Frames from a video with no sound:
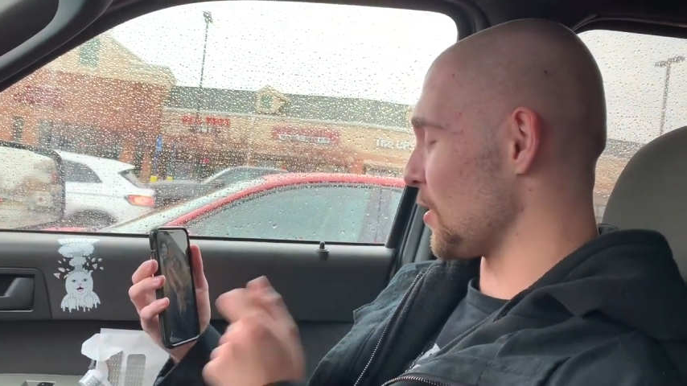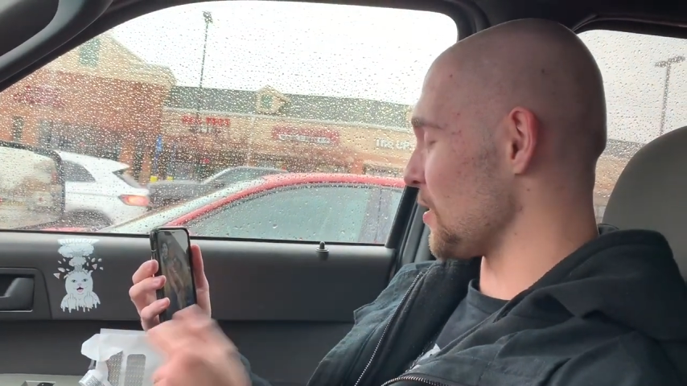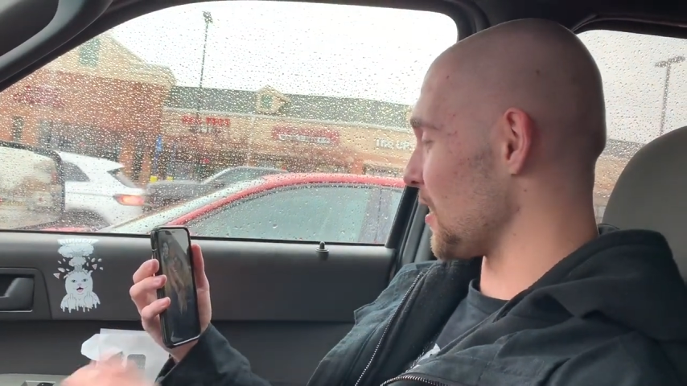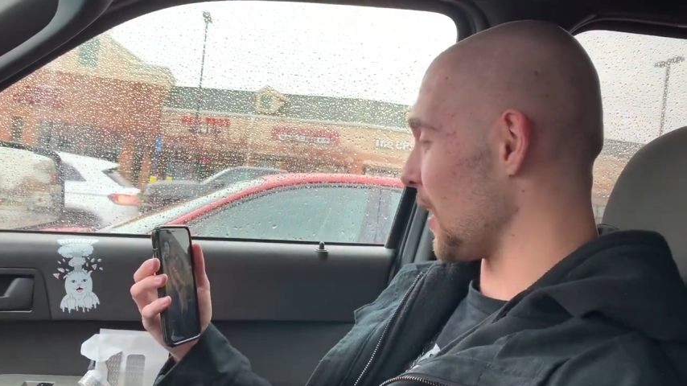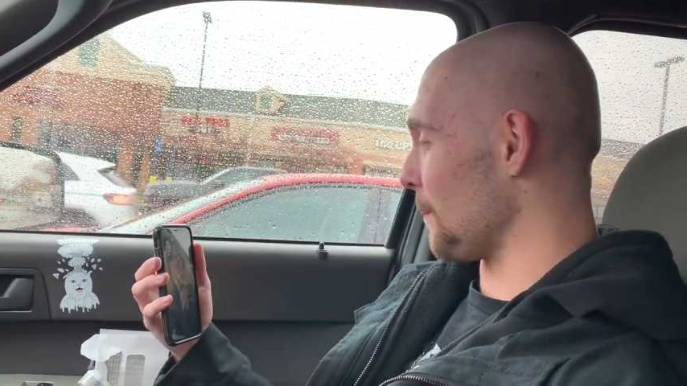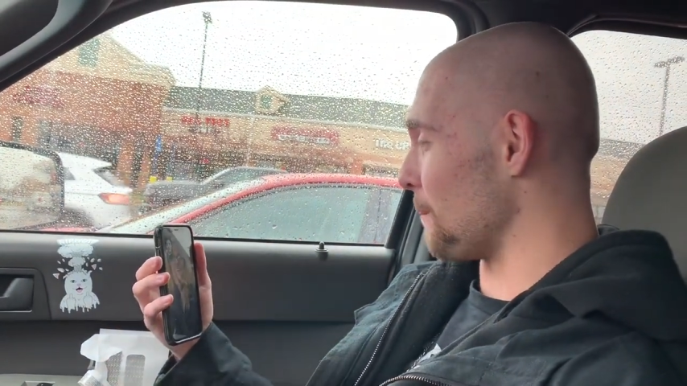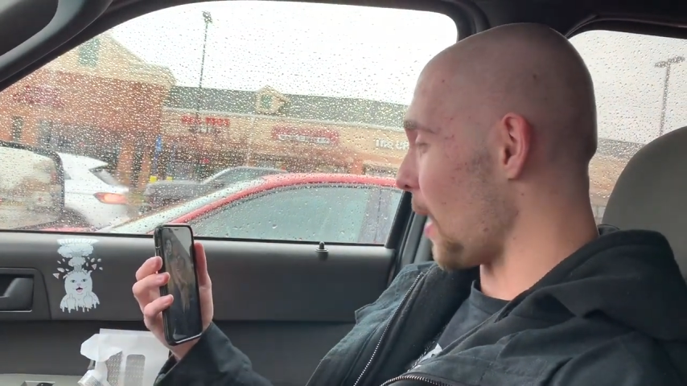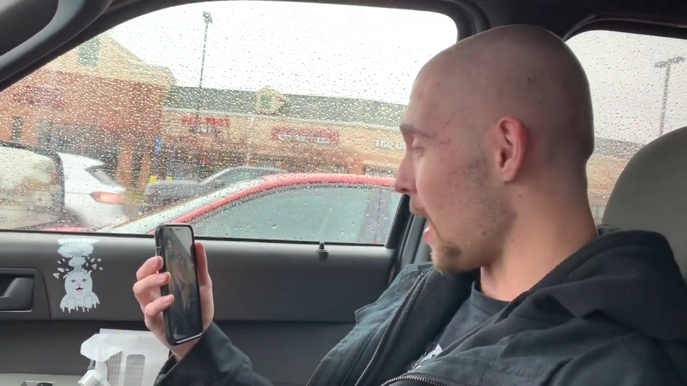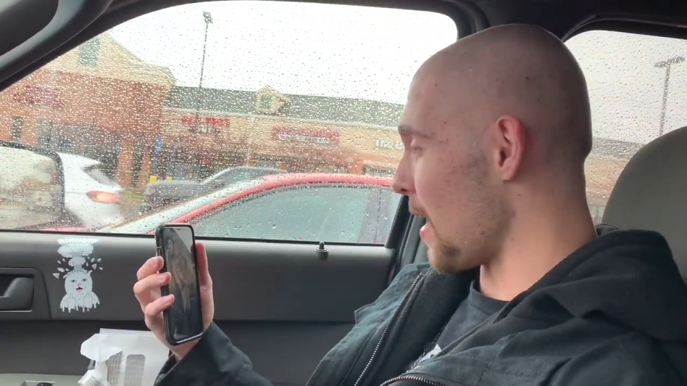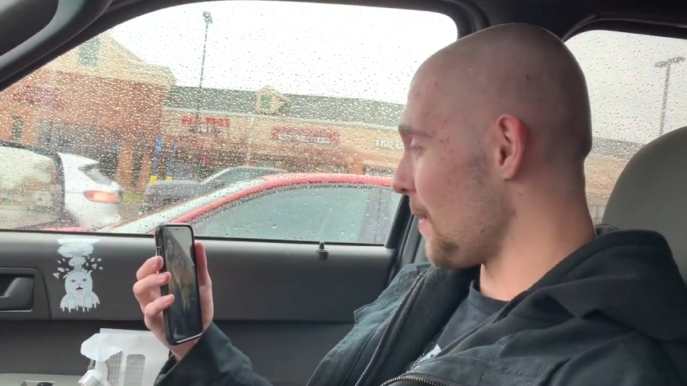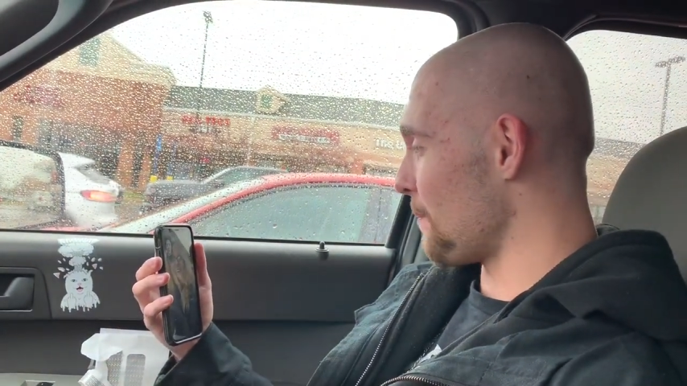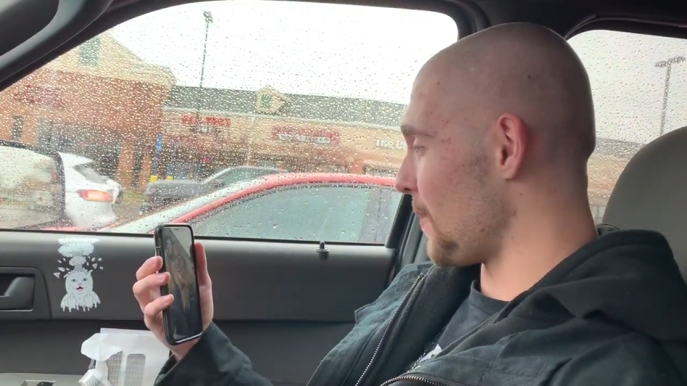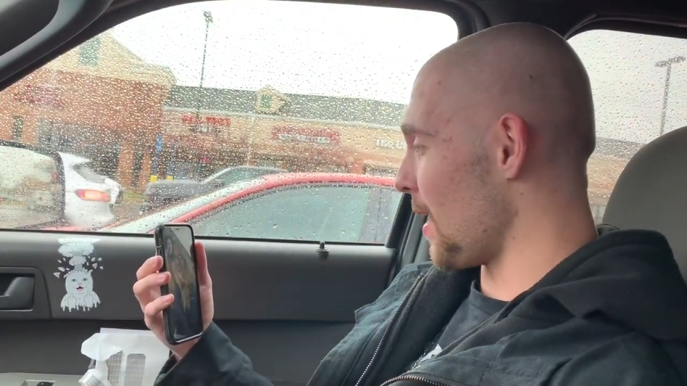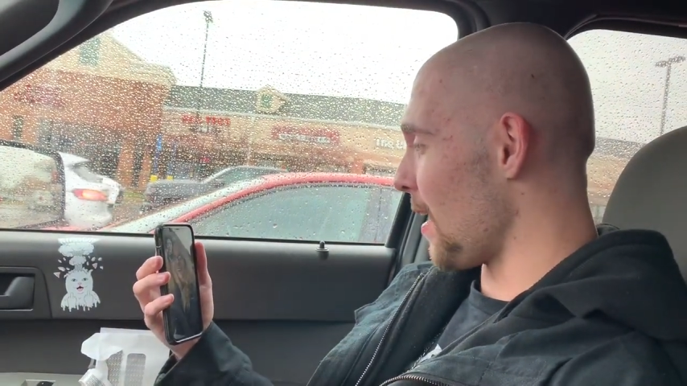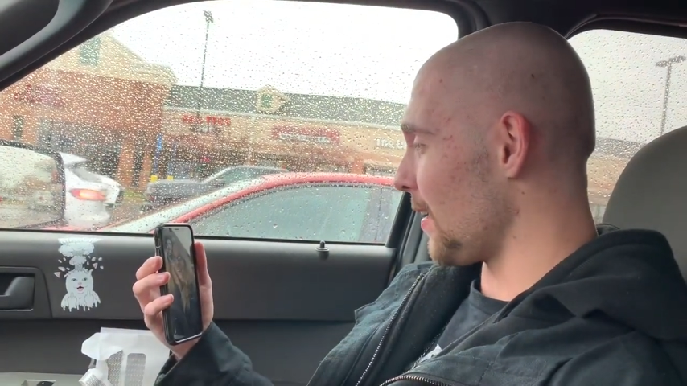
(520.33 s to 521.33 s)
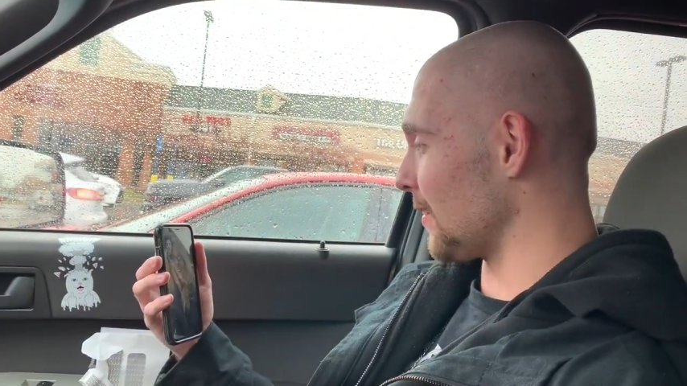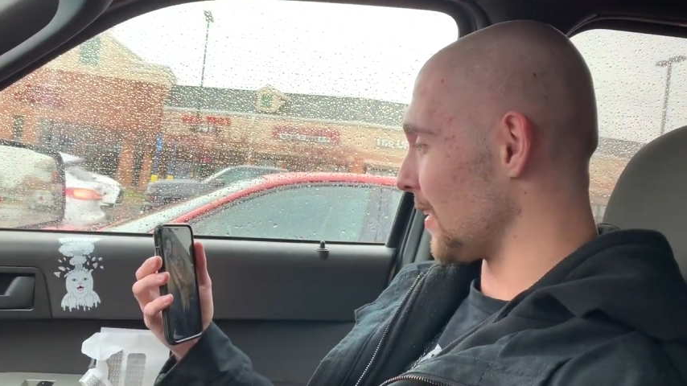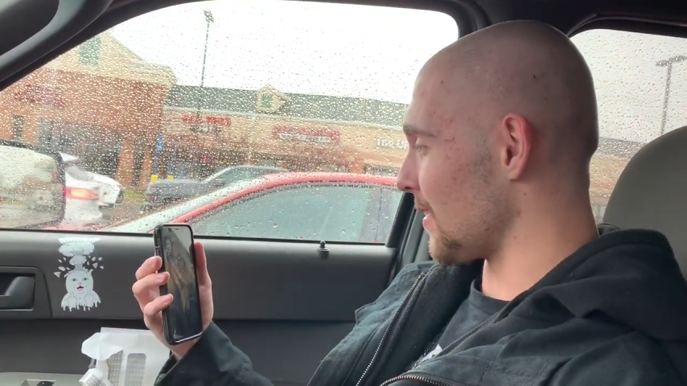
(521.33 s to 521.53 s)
She's like, Bob bald?